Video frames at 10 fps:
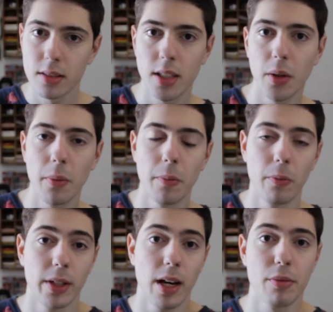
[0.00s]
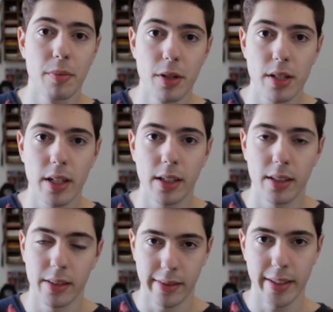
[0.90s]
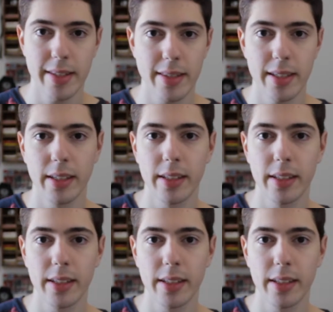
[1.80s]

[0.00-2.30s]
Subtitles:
So, without music, this scene